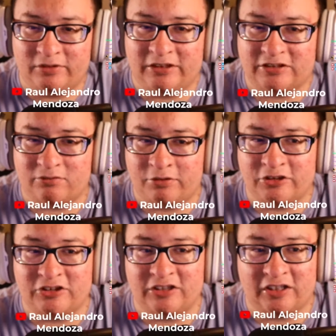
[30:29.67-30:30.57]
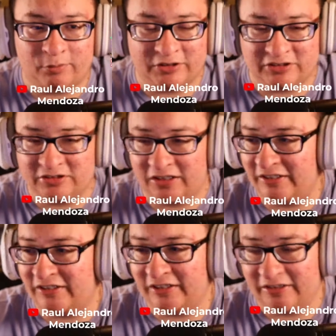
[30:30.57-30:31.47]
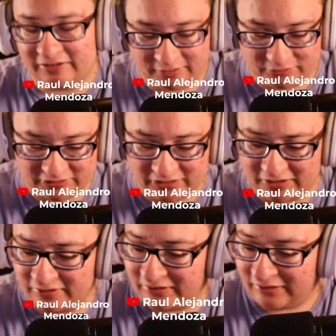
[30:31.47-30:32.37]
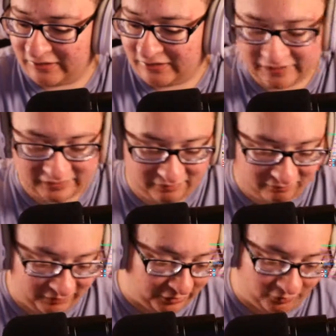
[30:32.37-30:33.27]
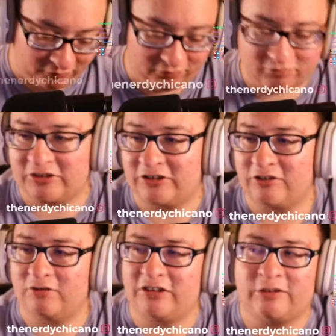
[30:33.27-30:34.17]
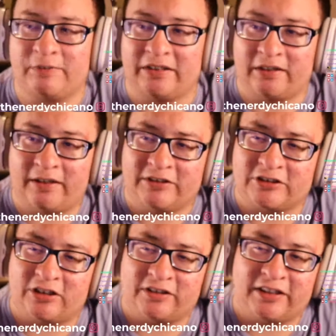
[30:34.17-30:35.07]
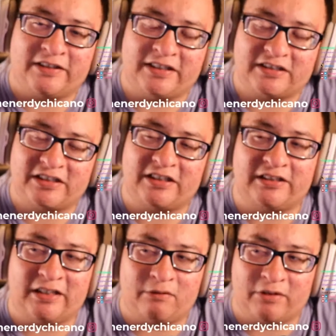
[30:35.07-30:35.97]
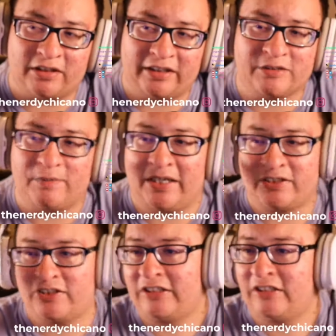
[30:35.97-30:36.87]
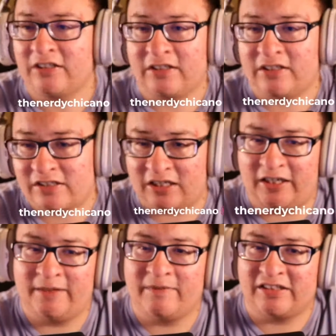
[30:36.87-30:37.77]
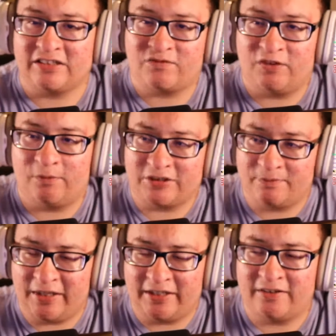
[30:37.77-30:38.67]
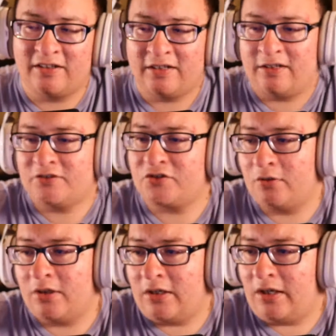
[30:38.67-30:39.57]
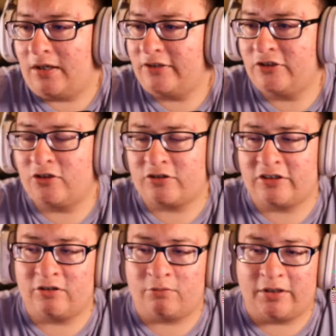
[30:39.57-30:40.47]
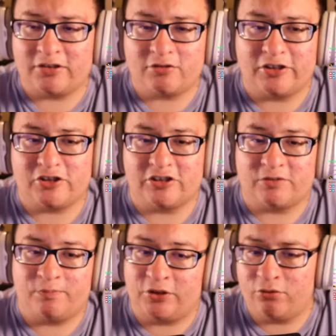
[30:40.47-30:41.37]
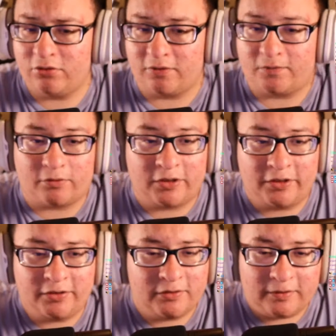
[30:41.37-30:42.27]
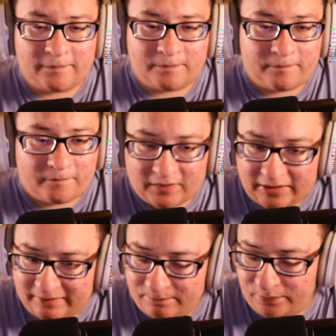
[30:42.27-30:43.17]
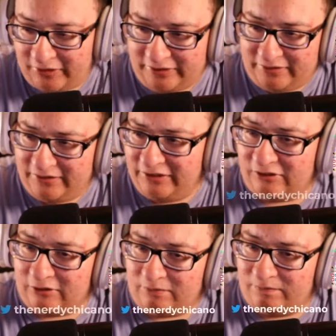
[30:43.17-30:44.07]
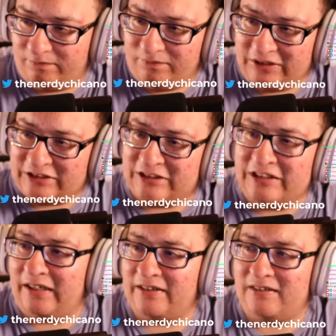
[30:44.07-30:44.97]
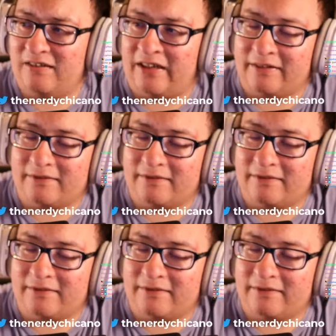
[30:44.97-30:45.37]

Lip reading: originally was done in the year that it was done. And, there still needs to be left this authenticity that relates back to the time that this film was made. So, the restoration is beautiful, right? But, it's not like